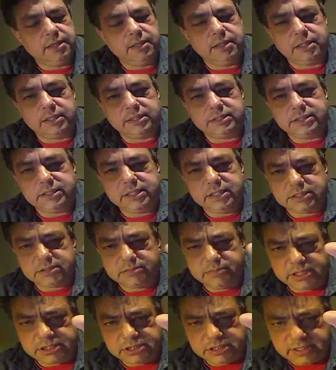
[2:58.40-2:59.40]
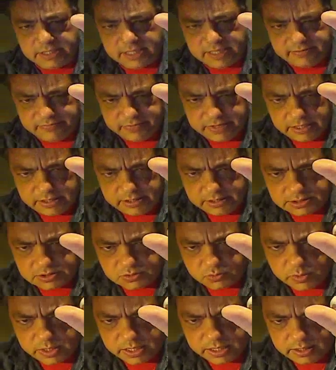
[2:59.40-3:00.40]
You can see it's measured that value
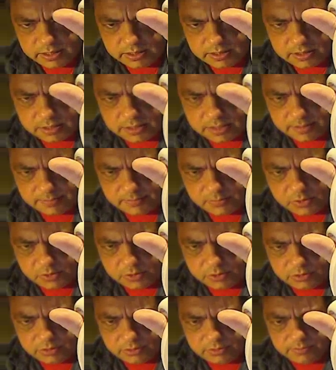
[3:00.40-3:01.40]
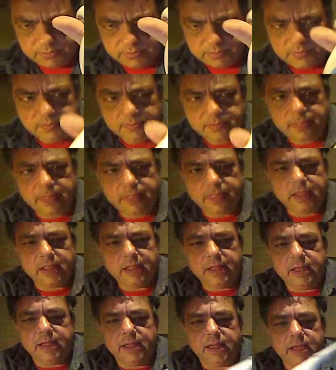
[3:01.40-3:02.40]
as 1 and 2.
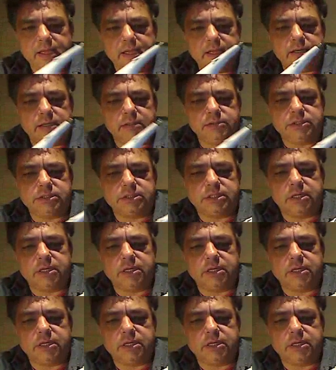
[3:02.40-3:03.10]
And I'm just